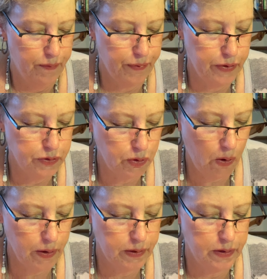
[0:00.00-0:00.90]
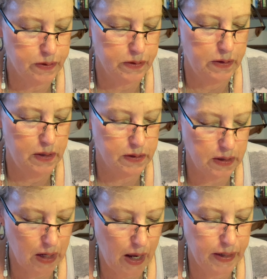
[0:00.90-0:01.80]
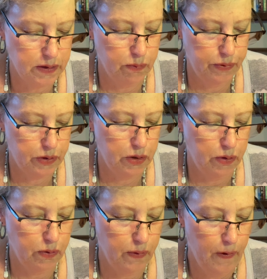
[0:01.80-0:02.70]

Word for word: for the darkness is light with you.